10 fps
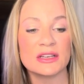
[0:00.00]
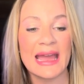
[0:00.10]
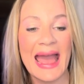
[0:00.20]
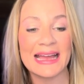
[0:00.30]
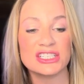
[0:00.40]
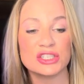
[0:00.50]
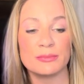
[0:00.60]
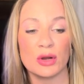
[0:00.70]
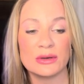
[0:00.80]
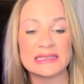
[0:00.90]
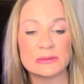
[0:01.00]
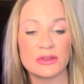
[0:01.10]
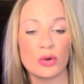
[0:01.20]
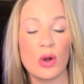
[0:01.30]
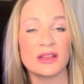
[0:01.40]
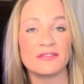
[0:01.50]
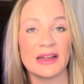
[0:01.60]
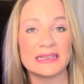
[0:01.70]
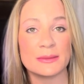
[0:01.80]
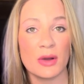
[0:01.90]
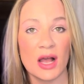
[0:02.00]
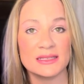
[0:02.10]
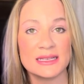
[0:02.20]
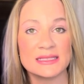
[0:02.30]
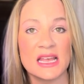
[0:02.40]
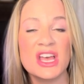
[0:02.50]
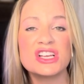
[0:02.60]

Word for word: cash bonus with qualifying deposits.